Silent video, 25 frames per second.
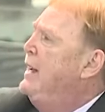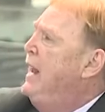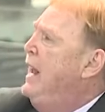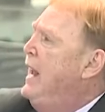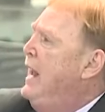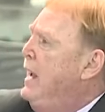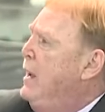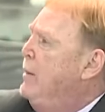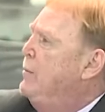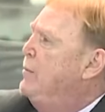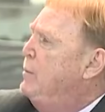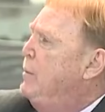
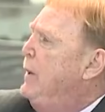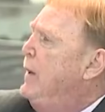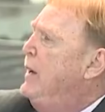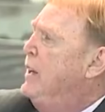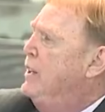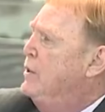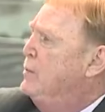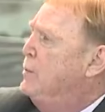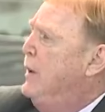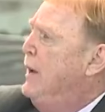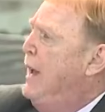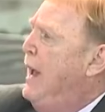games
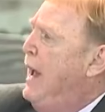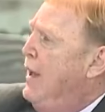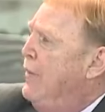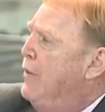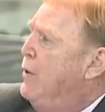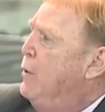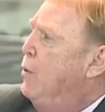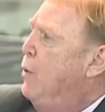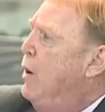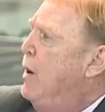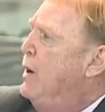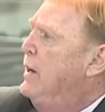because we have
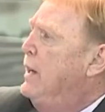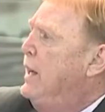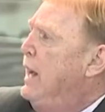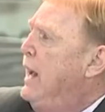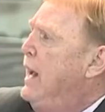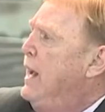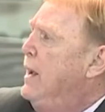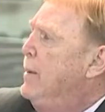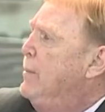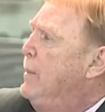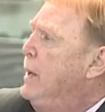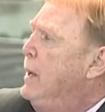the 1
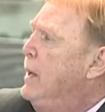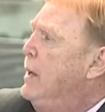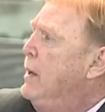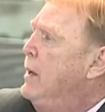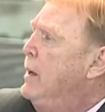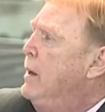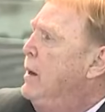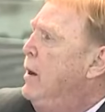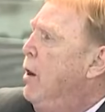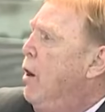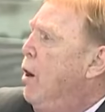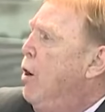game
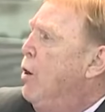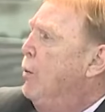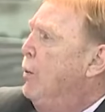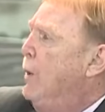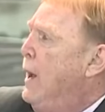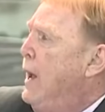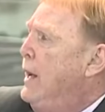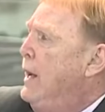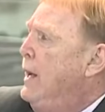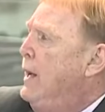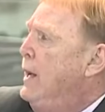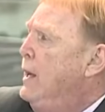
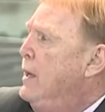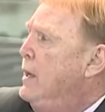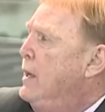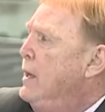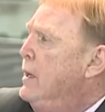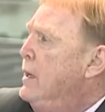already.